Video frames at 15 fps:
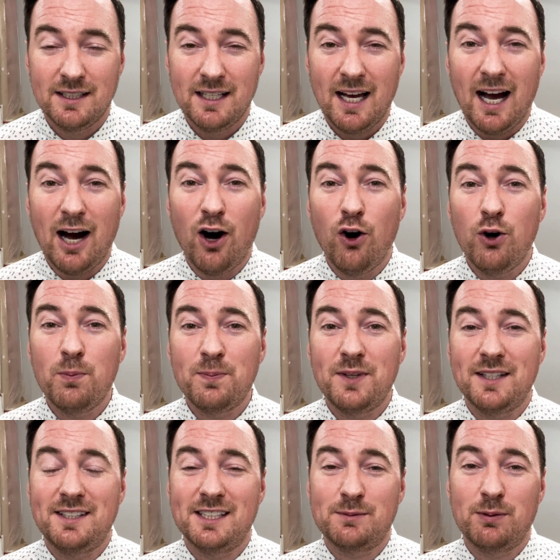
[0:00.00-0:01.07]
I hope
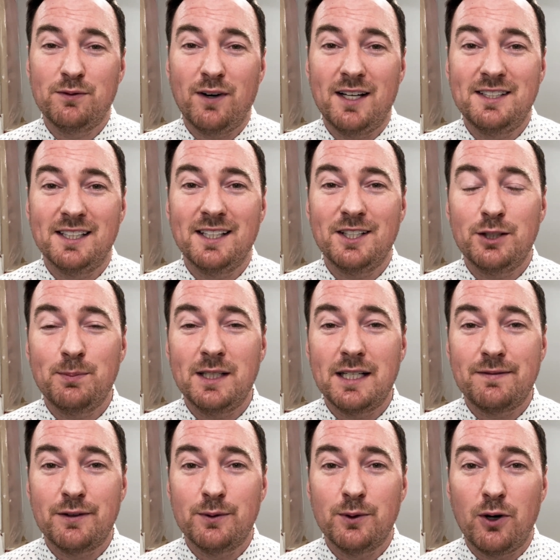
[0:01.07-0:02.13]
that this provides a little bit
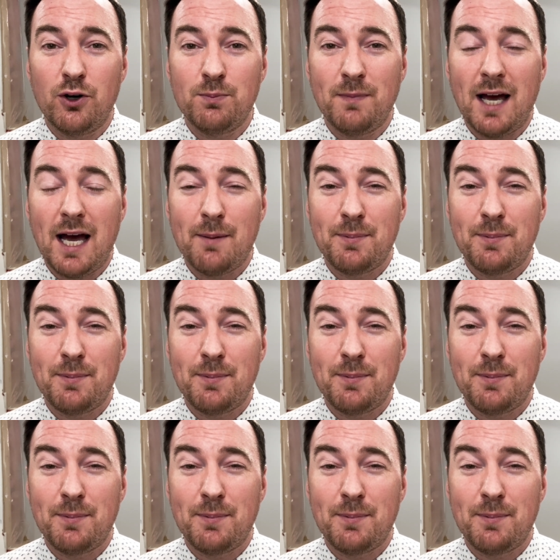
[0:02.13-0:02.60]
of a roadmap